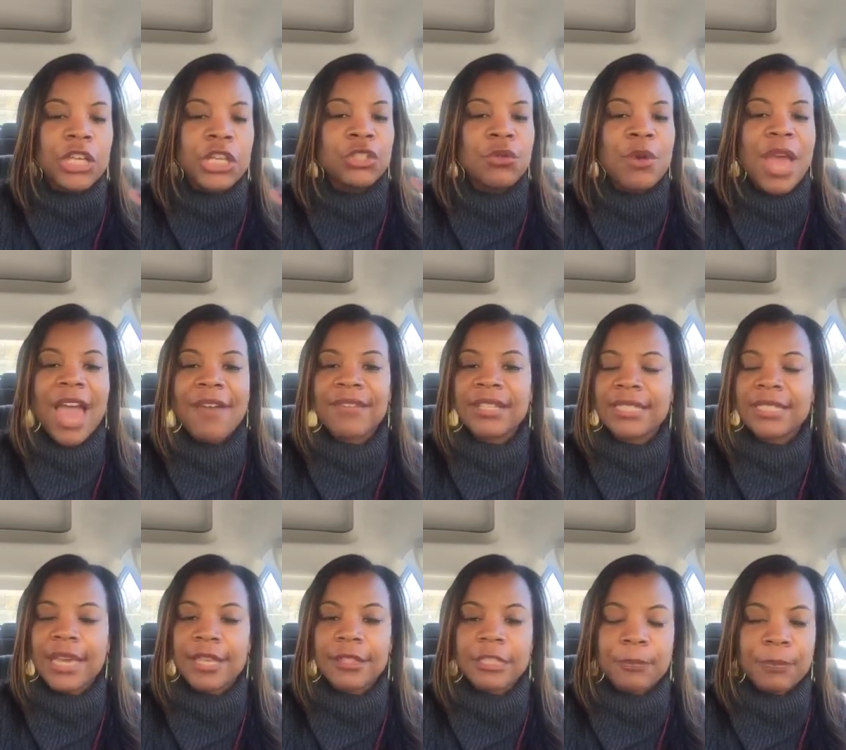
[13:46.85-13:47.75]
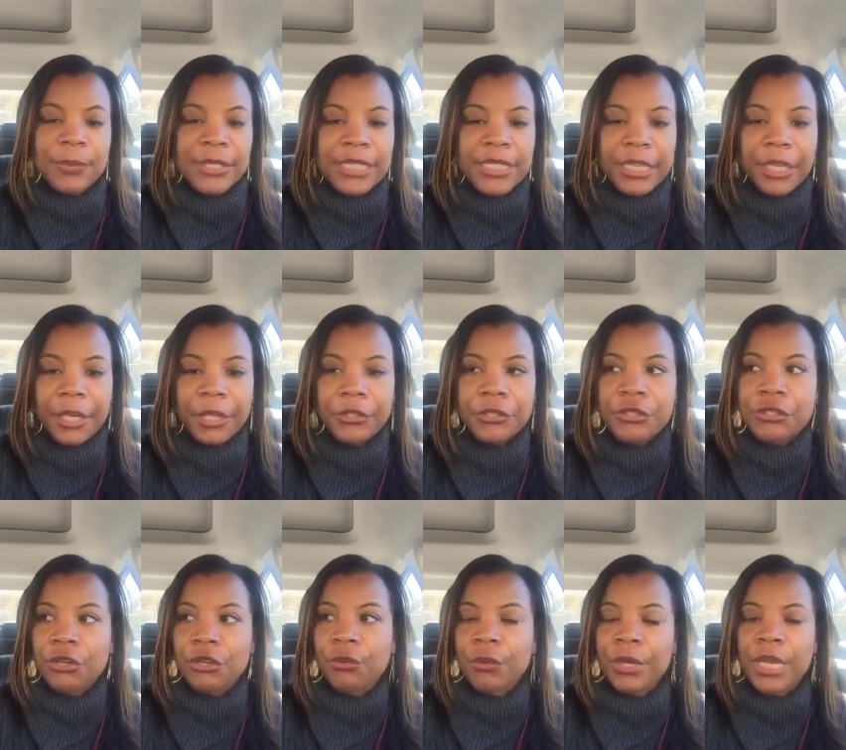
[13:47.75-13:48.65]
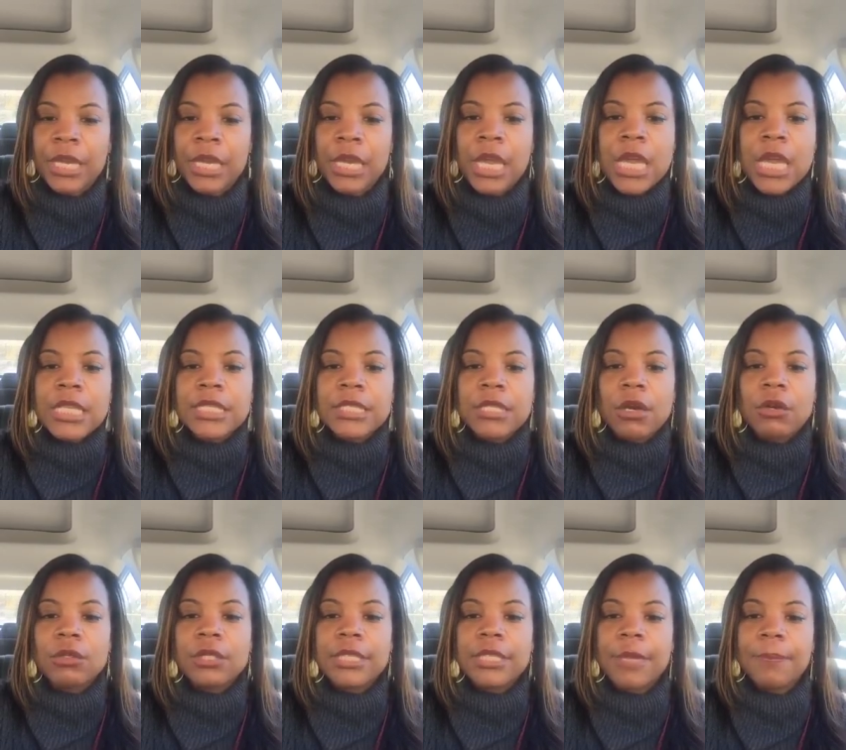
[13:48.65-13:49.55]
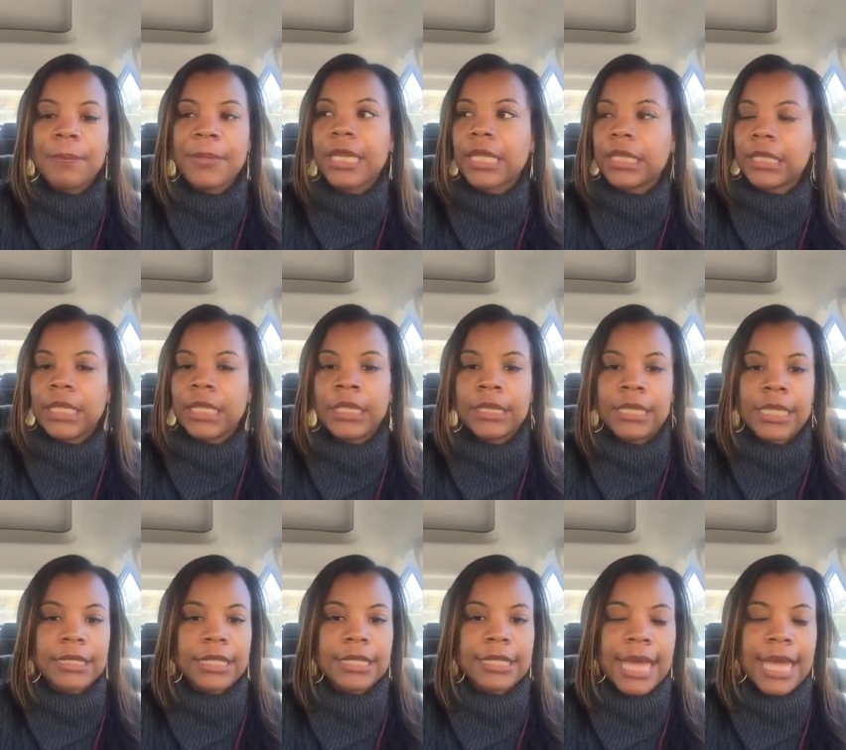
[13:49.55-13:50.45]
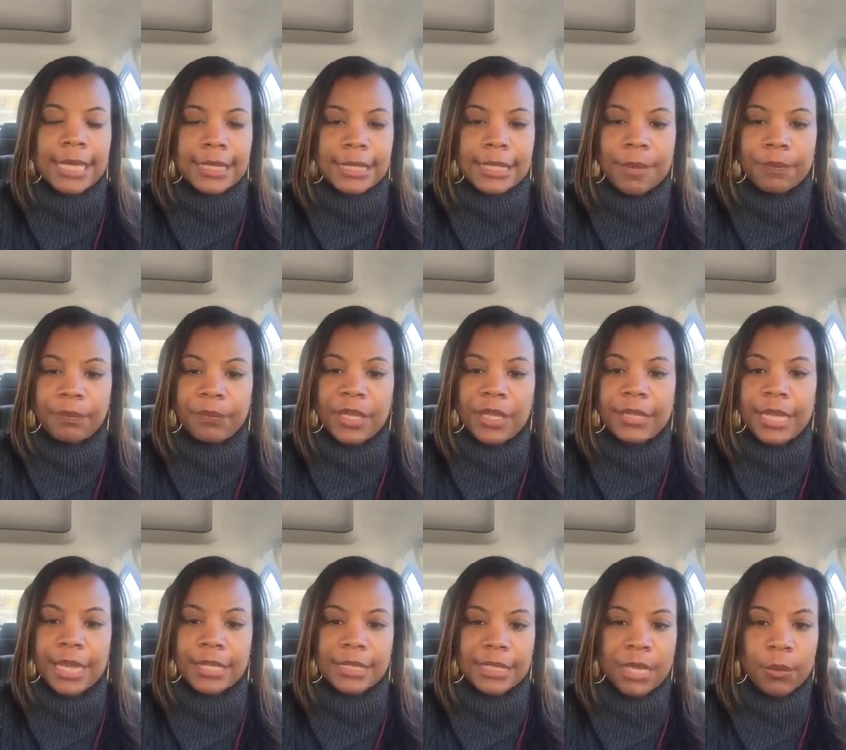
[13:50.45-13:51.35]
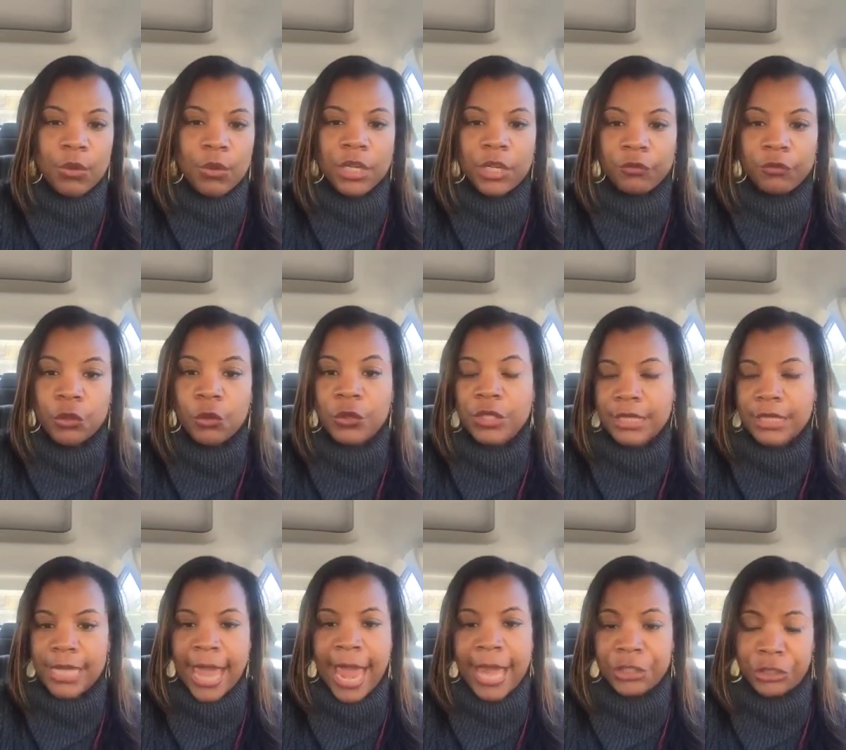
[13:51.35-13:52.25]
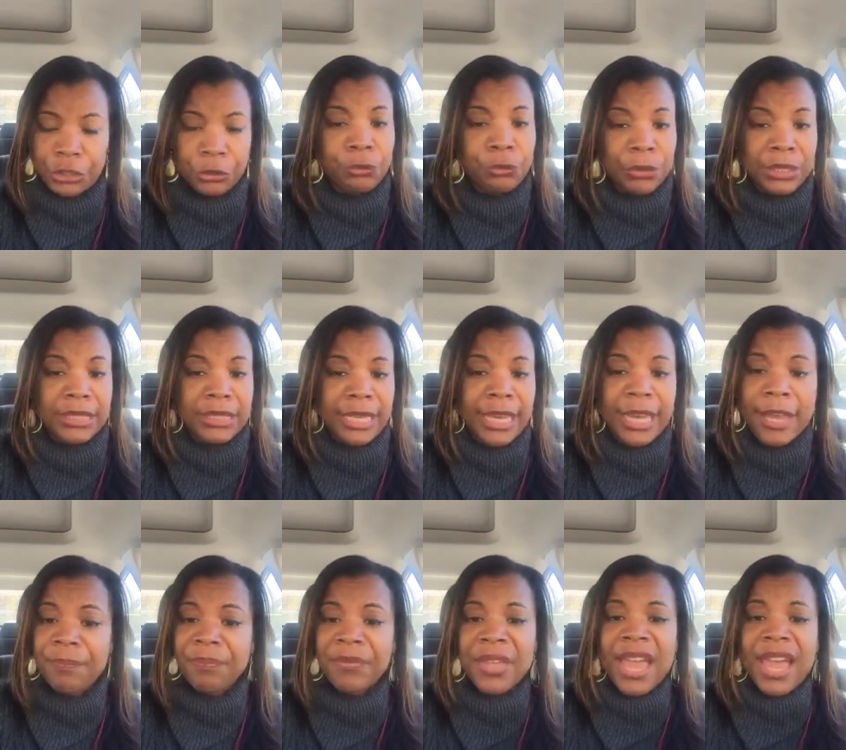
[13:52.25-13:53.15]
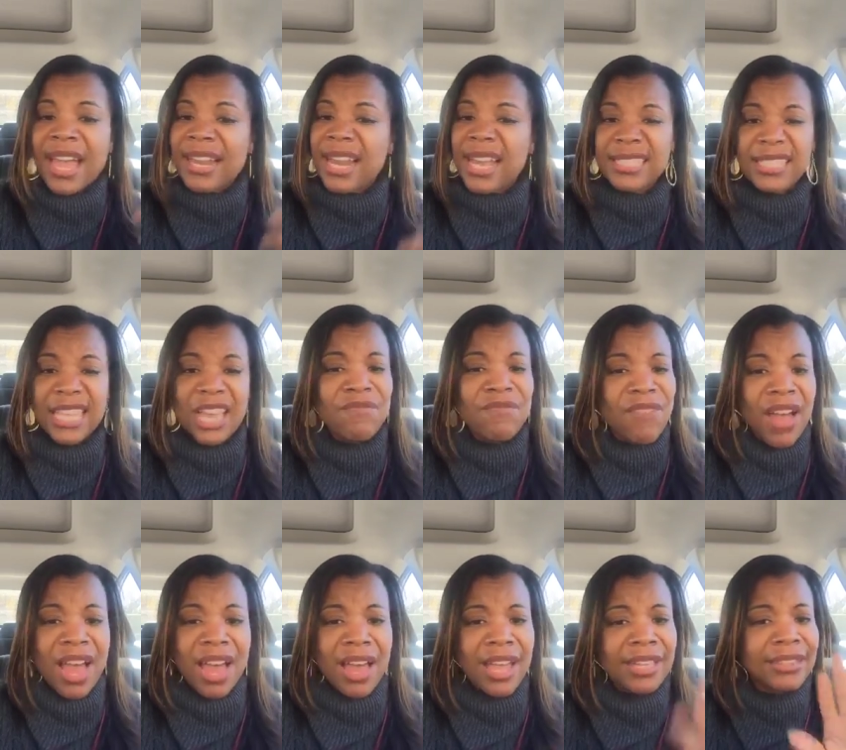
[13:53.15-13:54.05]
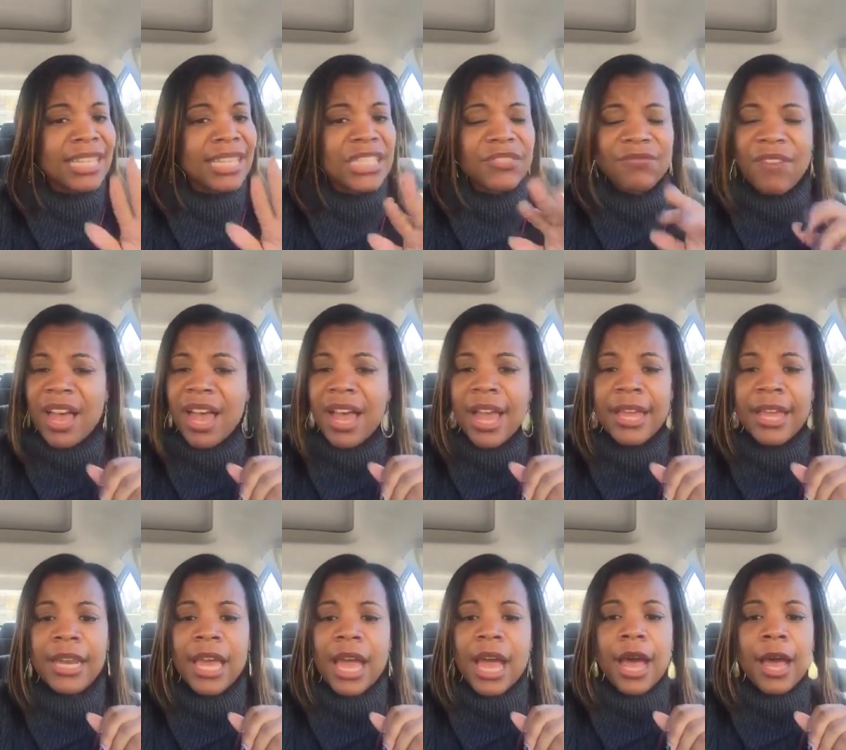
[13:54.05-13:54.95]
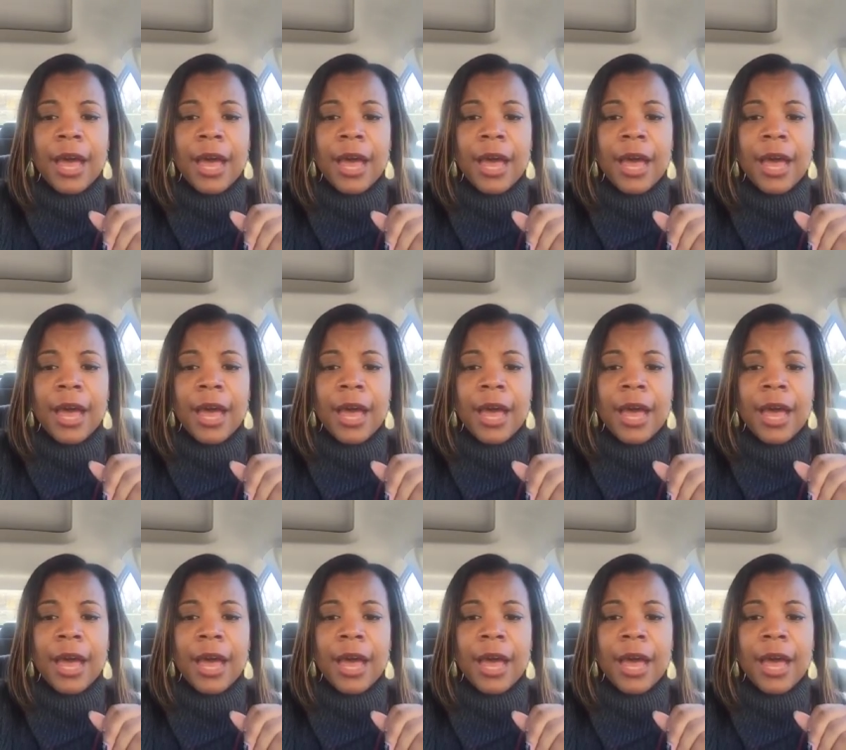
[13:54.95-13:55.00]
You haven't done this particular degree. So typically, this is not something that someone of your stature would get. And I said, fine, that's fine.